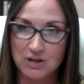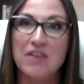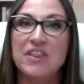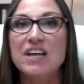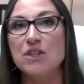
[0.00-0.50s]

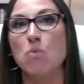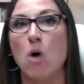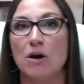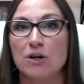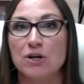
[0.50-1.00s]
I think the
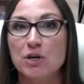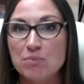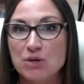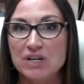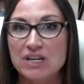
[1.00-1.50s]
water
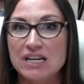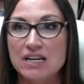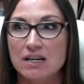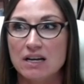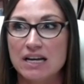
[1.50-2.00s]

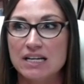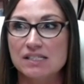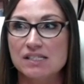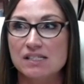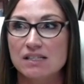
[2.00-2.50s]
community
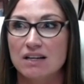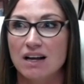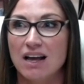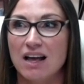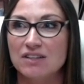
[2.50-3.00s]
is
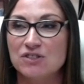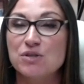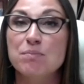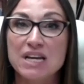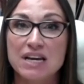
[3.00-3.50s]

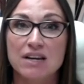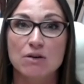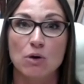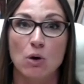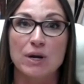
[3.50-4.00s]
to
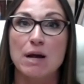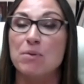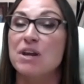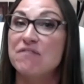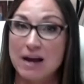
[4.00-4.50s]
me, growing
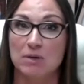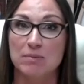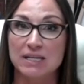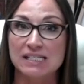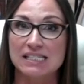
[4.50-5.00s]
up in a family
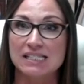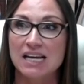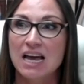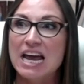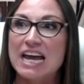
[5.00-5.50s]
business,
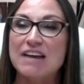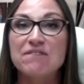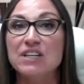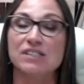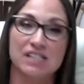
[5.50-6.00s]

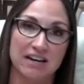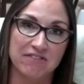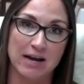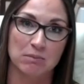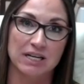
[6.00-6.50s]
it feels like
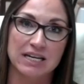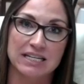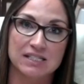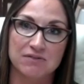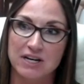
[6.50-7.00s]
family.
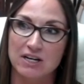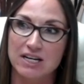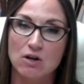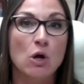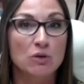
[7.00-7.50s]
It's a very
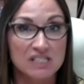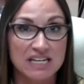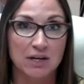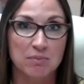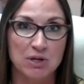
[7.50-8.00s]
close
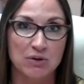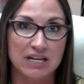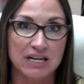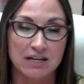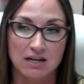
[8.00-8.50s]
knit
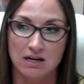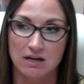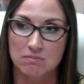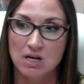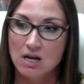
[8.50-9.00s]
community.
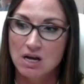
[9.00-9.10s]
Um,